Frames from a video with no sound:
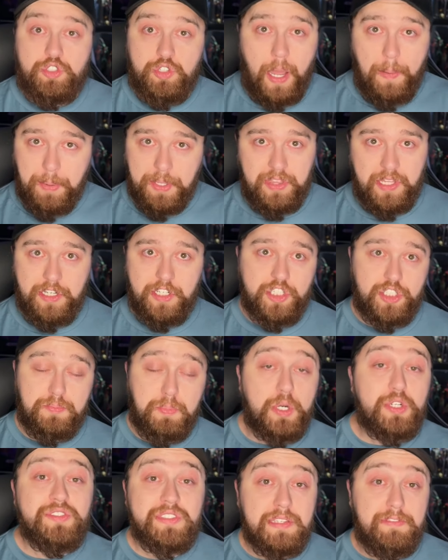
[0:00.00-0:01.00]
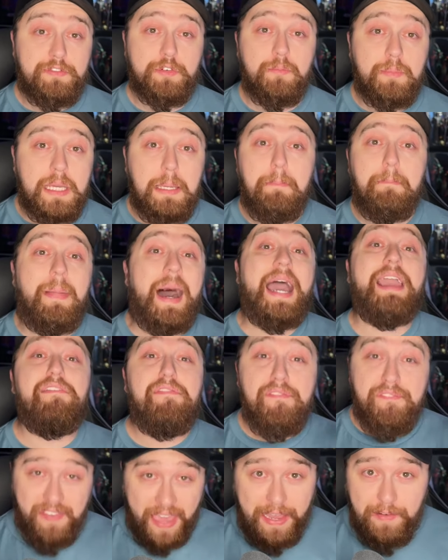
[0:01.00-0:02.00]
Tropic Thunder is personally for me my
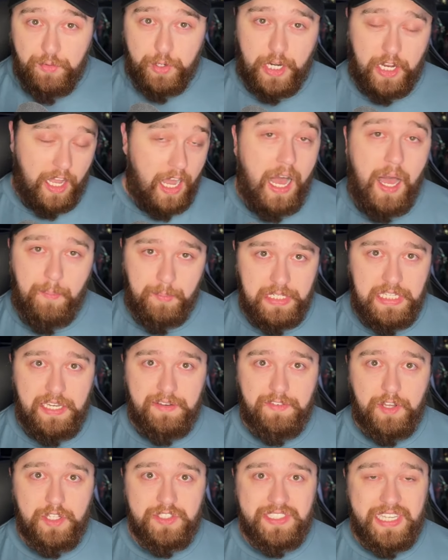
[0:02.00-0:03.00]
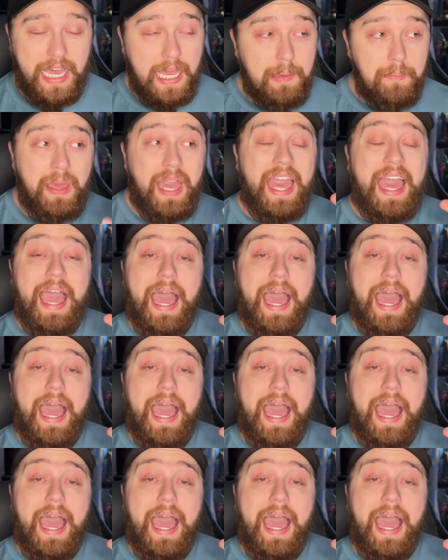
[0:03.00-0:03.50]
favorite comedy of all time.